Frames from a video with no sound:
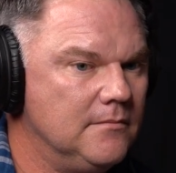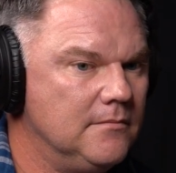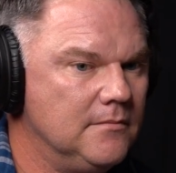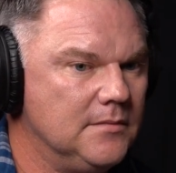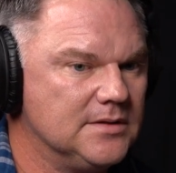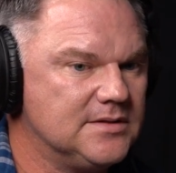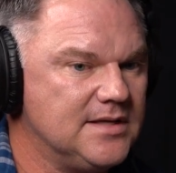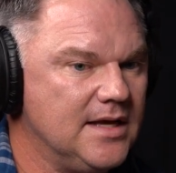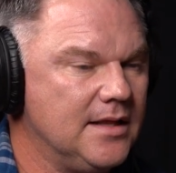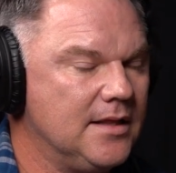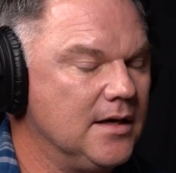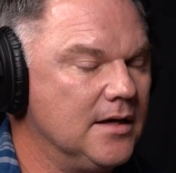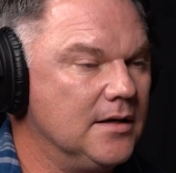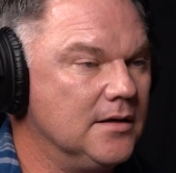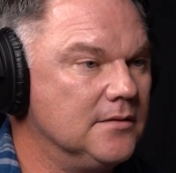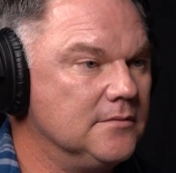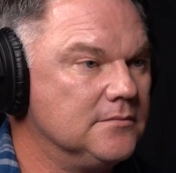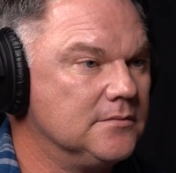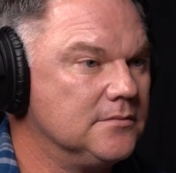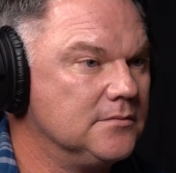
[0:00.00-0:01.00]
let's say
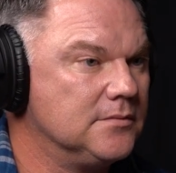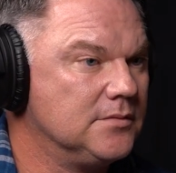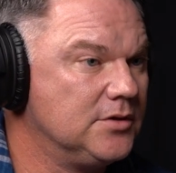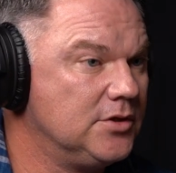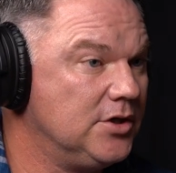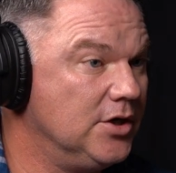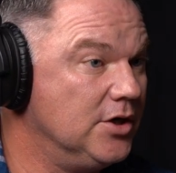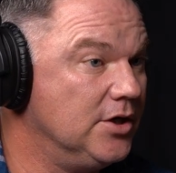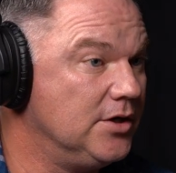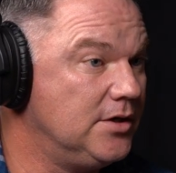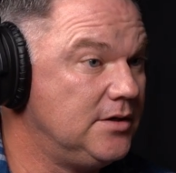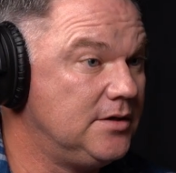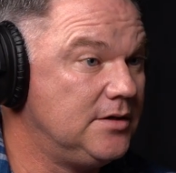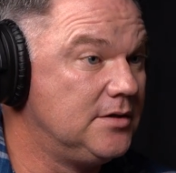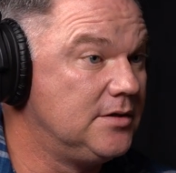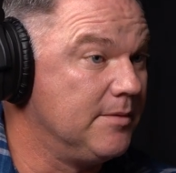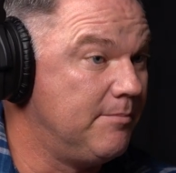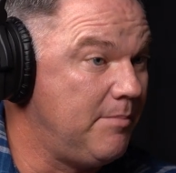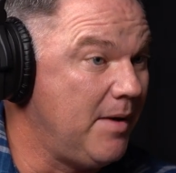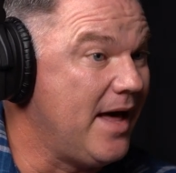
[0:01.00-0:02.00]
the good
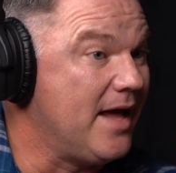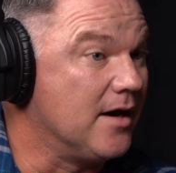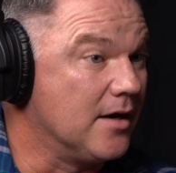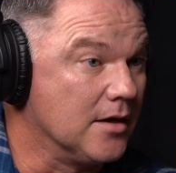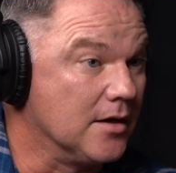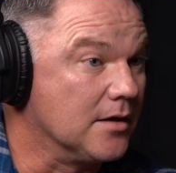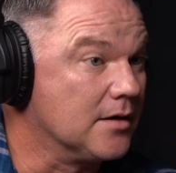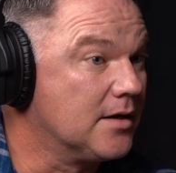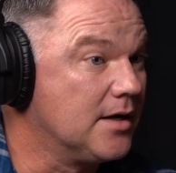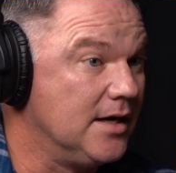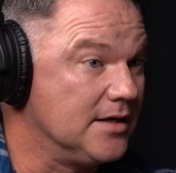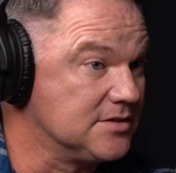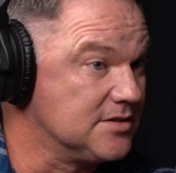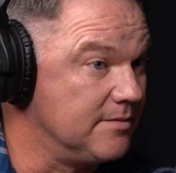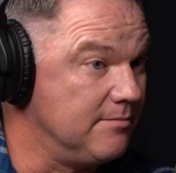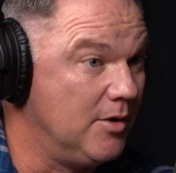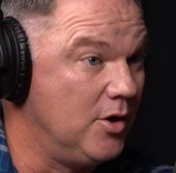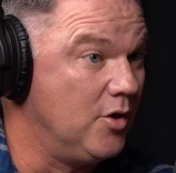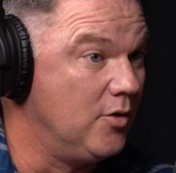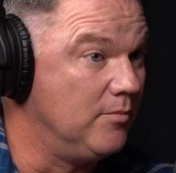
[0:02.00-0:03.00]
to better
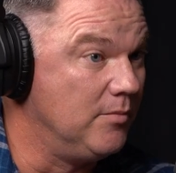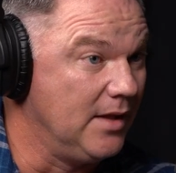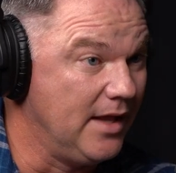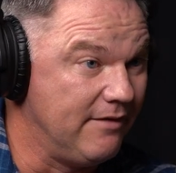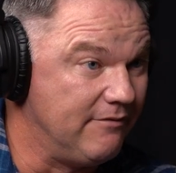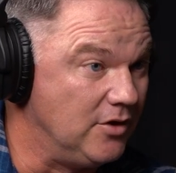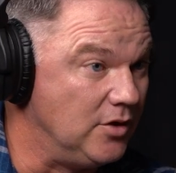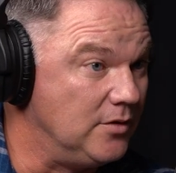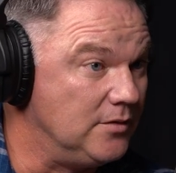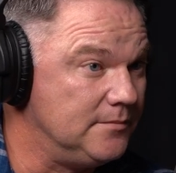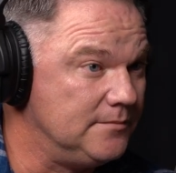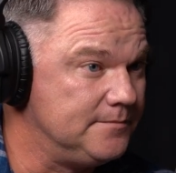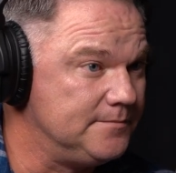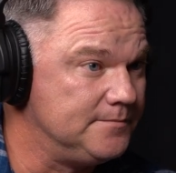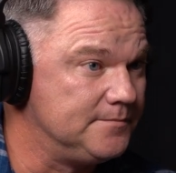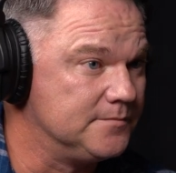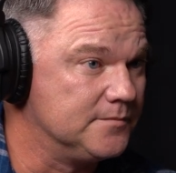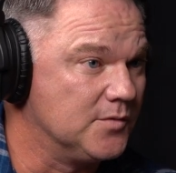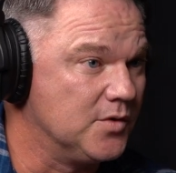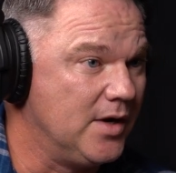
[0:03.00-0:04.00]
custom home level,
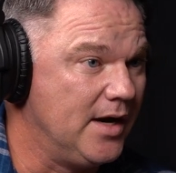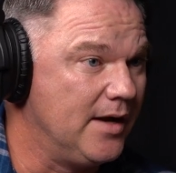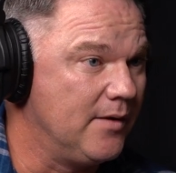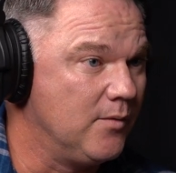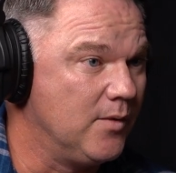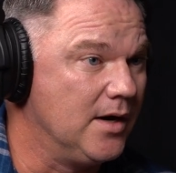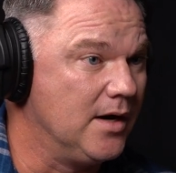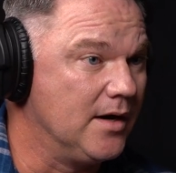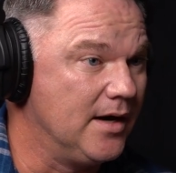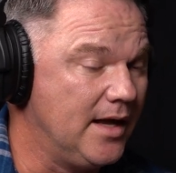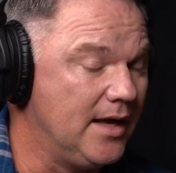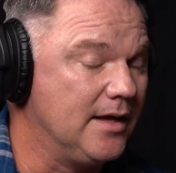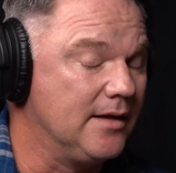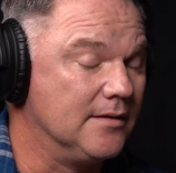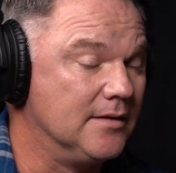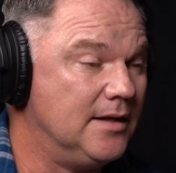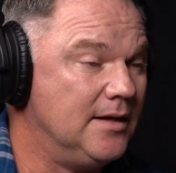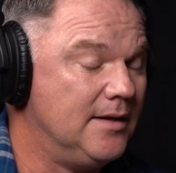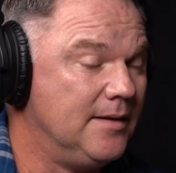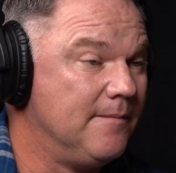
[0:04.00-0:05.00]
right? Where, hey,
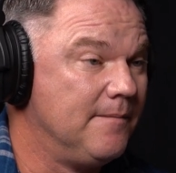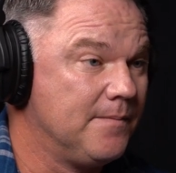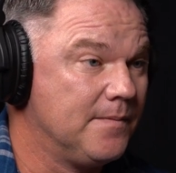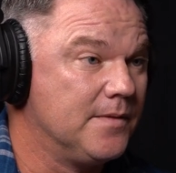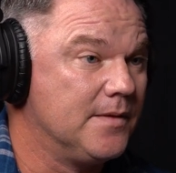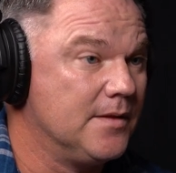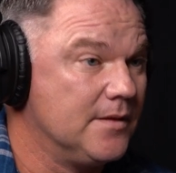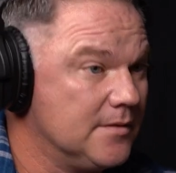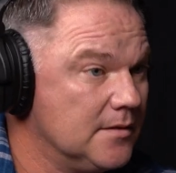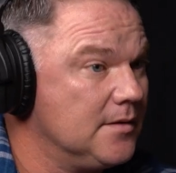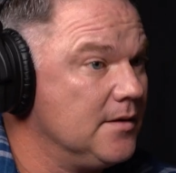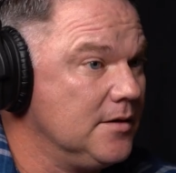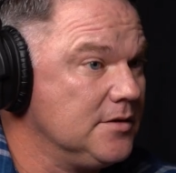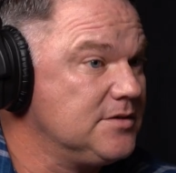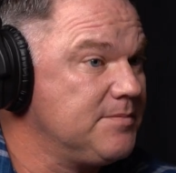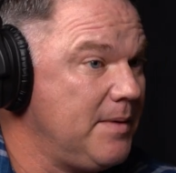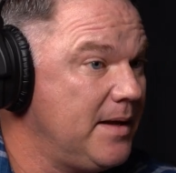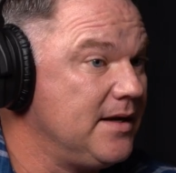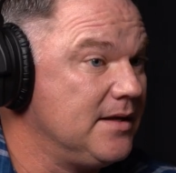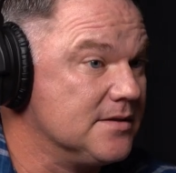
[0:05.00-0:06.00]
they're
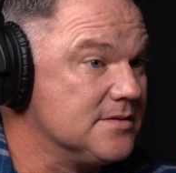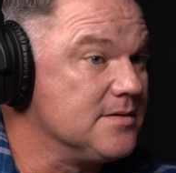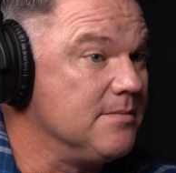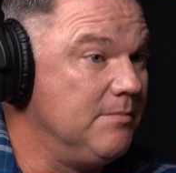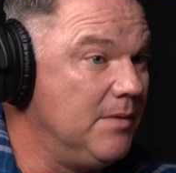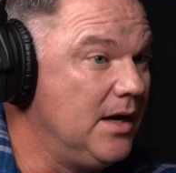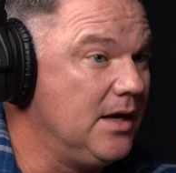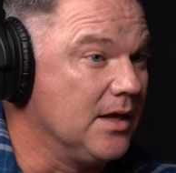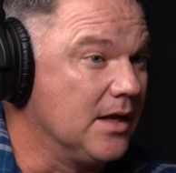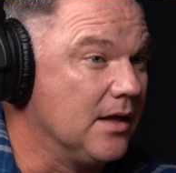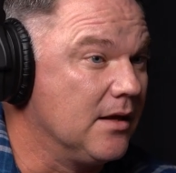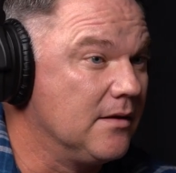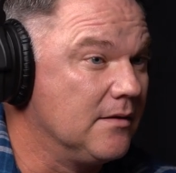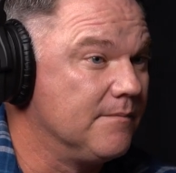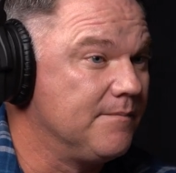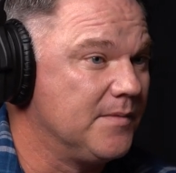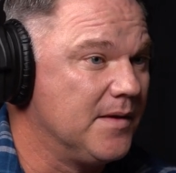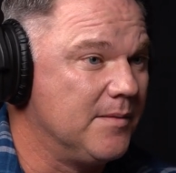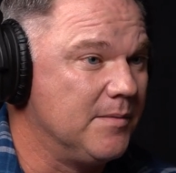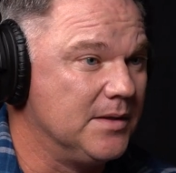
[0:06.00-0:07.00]
spending some money.
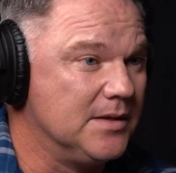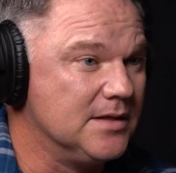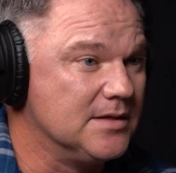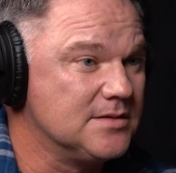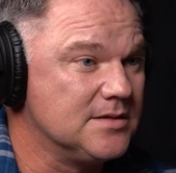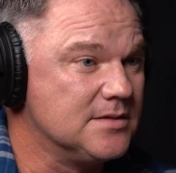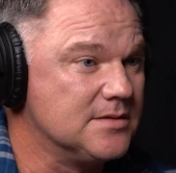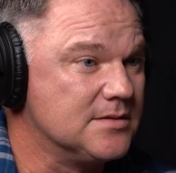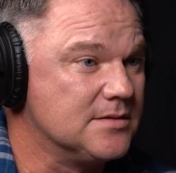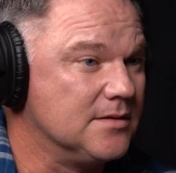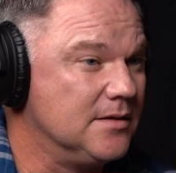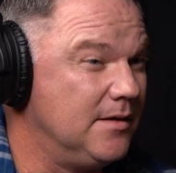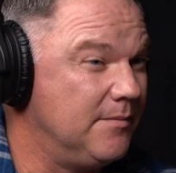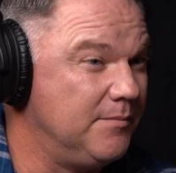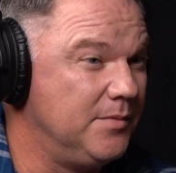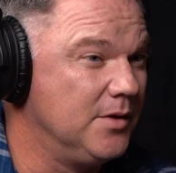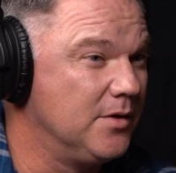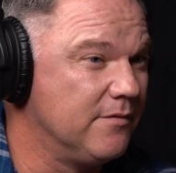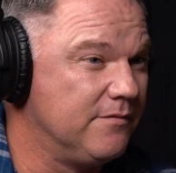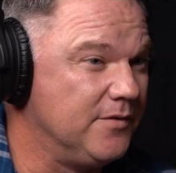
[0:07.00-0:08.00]
I mean, this is a
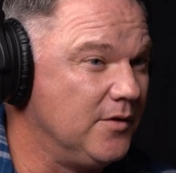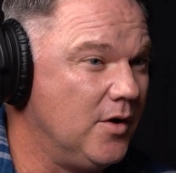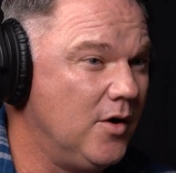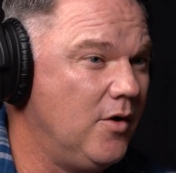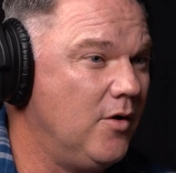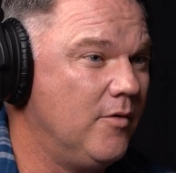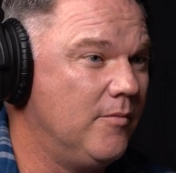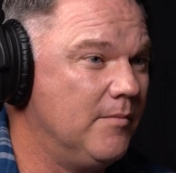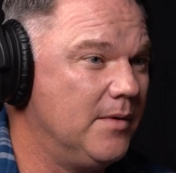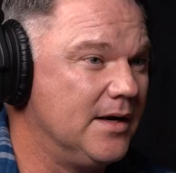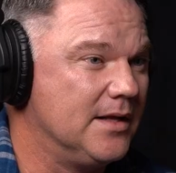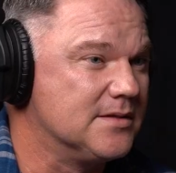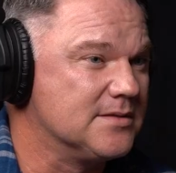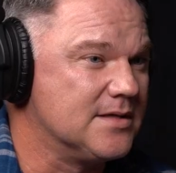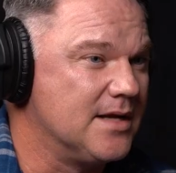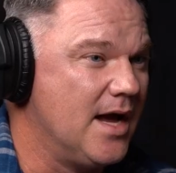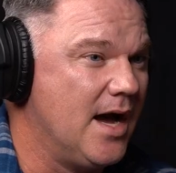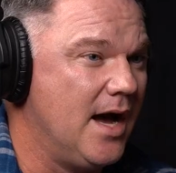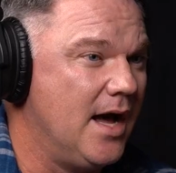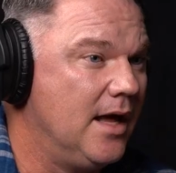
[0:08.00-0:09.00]
beautiful home, but
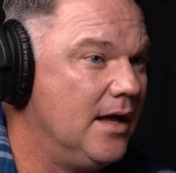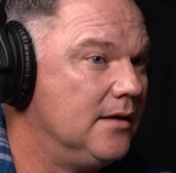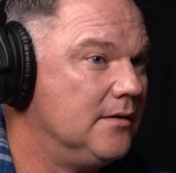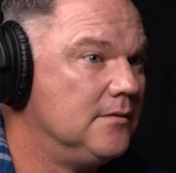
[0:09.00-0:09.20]
it's not